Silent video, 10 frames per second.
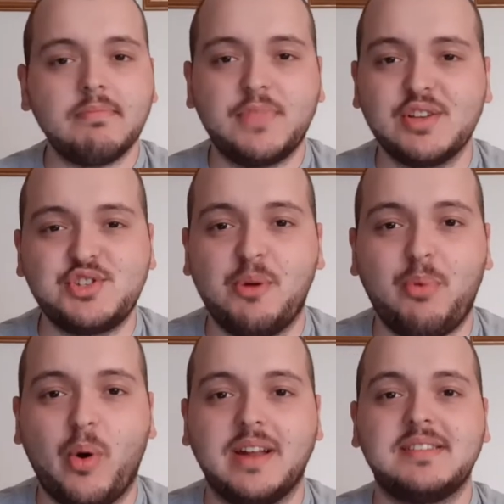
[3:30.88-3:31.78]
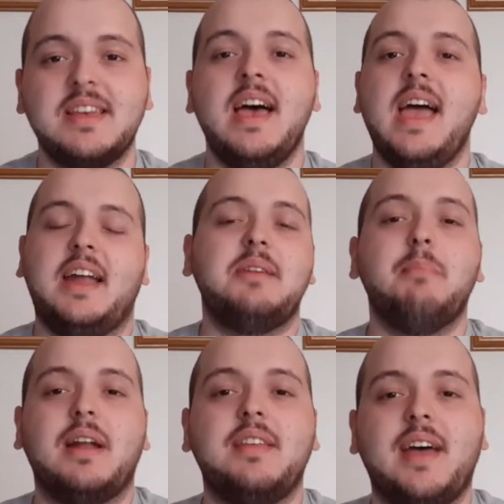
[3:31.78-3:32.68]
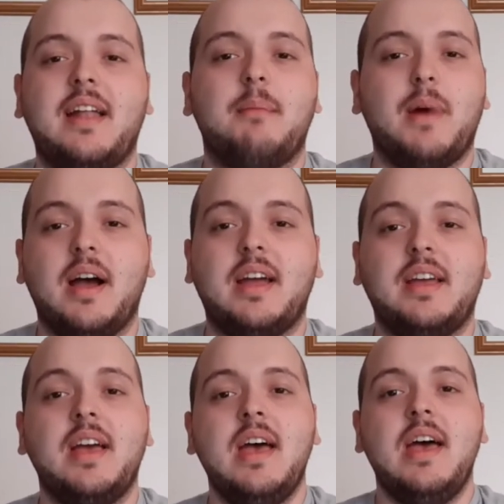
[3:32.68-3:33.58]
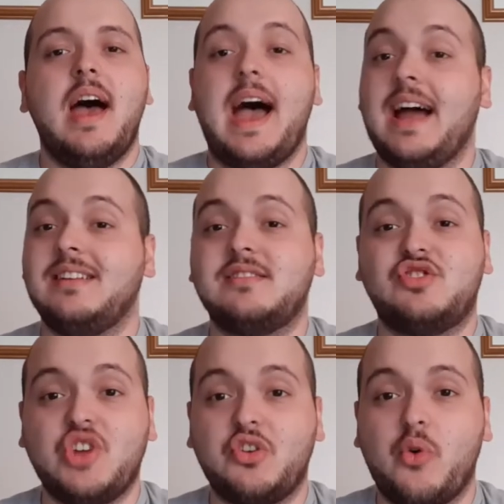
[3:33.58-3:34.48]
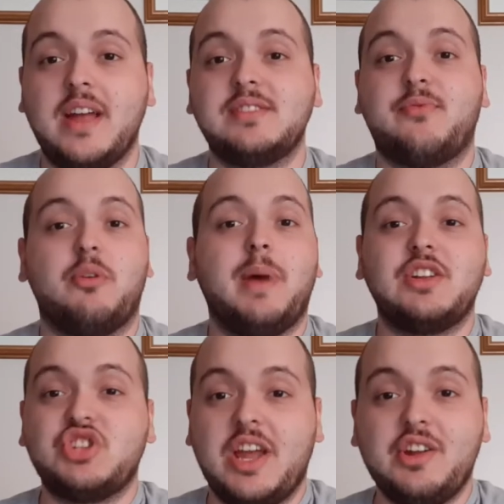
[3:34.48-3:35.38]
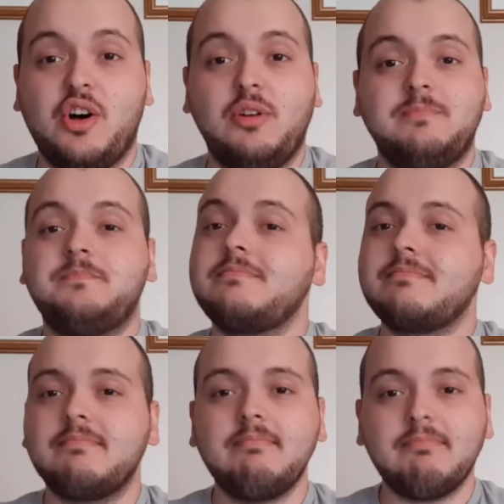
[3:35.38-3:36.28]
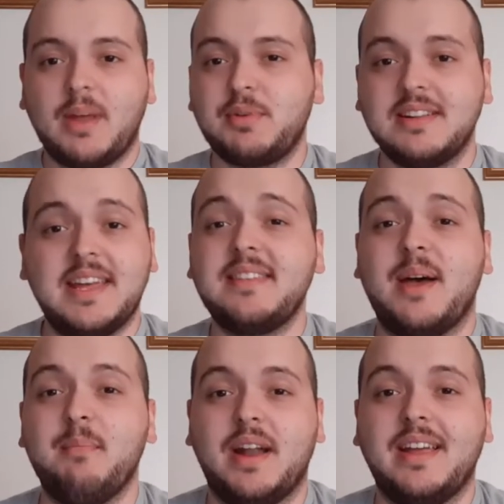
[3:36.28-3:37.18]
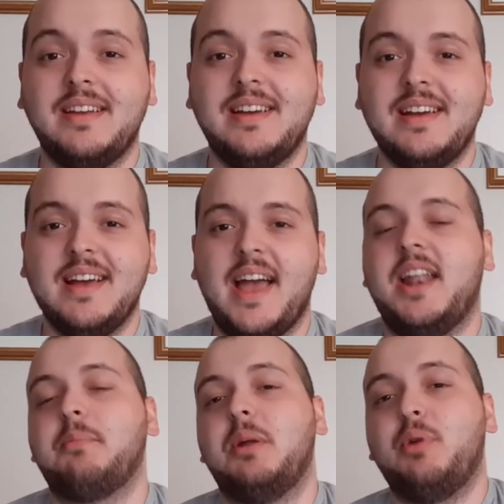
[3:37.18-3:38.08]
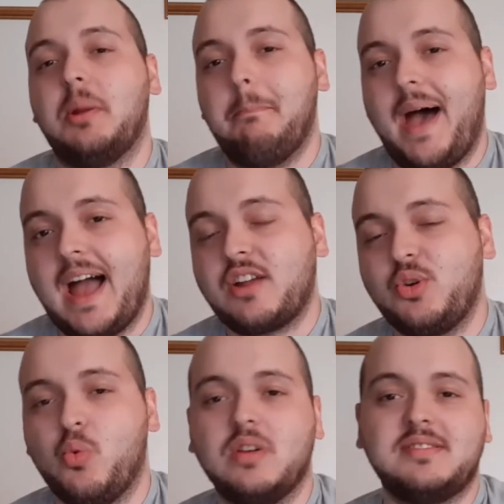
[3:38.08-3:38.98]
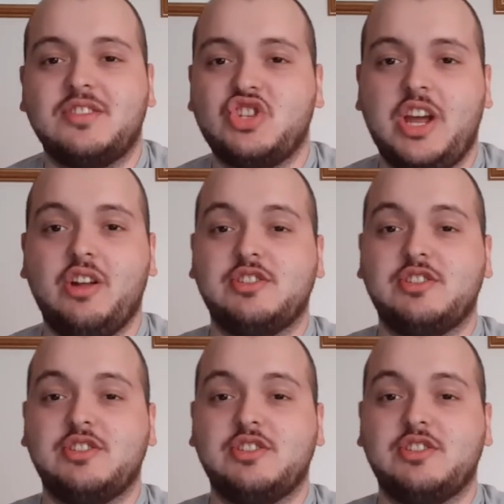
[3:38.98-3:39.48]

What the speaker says: There's no points. Any money that my ads generate for my channel, I'm going to take that money and I'm going to put it back towards the channel.